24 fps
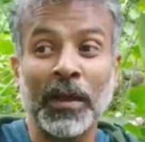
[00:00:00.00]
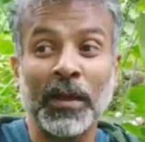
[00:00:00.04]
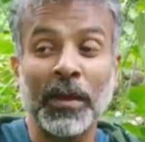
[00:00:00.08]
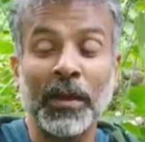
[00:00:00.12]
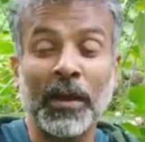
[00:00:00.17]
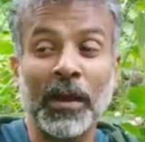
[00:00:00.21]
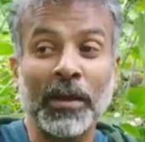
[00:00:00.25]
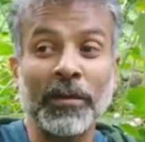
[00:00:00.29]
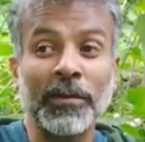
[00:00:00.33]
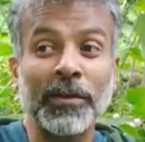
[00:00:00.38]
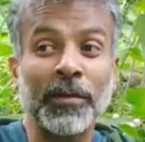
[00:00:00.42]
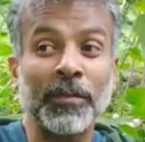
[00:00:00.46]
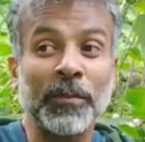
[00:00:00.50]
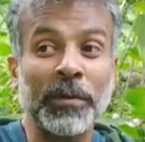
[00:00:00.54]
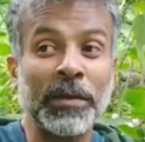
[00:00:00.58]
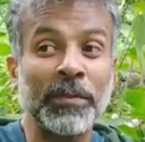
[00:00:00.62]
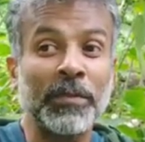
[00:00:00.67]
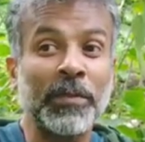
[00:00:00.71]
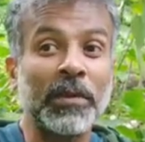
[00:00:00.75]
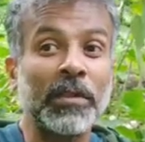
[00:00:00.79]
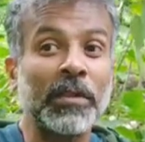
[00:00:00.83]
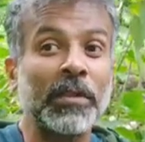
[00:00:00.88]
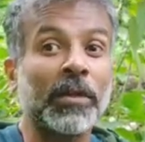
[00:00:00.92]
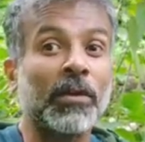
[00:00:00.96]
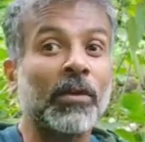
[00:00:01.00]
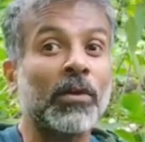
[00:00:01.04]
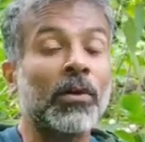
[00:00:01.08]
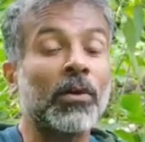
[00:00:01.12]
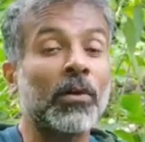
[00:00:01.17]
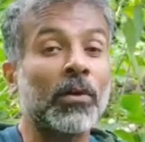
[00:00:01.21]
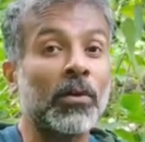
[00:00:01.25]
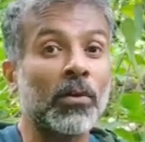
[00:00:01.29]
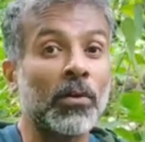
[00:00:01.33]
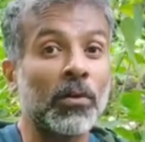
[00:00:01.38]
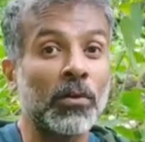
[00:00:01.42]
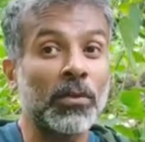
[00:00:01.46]
100 people, they're going
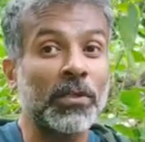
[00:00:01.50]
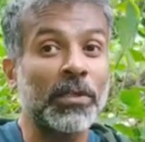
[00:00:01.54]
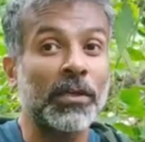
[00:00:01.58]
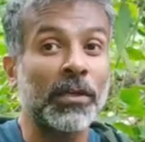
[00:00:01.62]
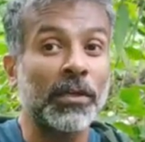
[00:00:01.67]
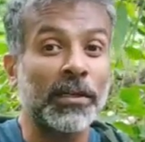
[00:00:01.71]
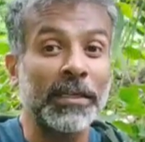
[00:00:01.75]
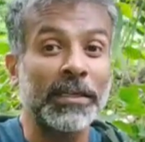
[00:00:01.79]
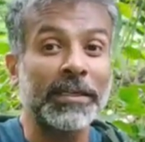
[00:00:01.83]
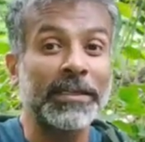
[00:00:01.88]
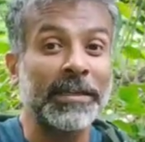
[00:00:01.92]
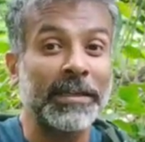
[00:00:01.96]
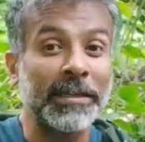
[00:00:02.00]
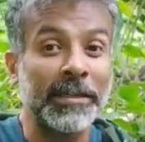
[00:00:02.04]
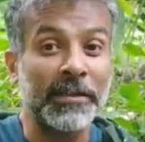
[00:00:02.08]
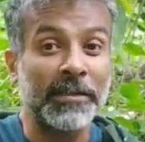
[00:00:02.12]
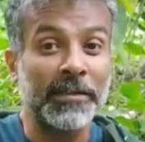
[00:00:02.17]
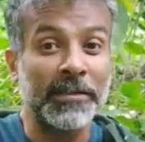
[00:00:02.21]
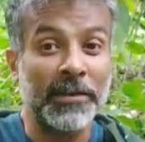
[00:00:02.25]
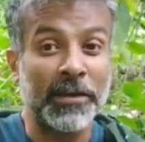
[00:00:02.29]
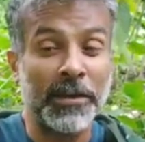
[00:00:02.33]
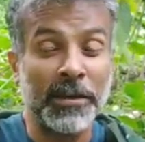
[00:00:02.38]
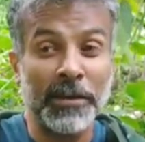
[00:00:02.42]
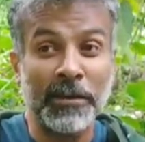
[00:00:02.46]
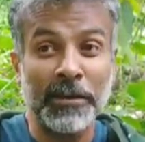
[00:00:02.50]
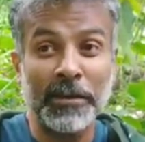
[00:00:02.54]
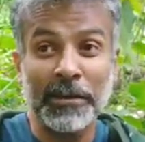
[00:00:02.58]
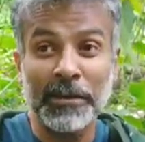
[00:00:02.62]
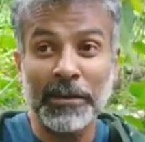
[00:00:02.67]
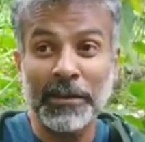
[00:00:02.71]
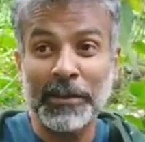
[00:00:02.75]
to close 30 sales, right?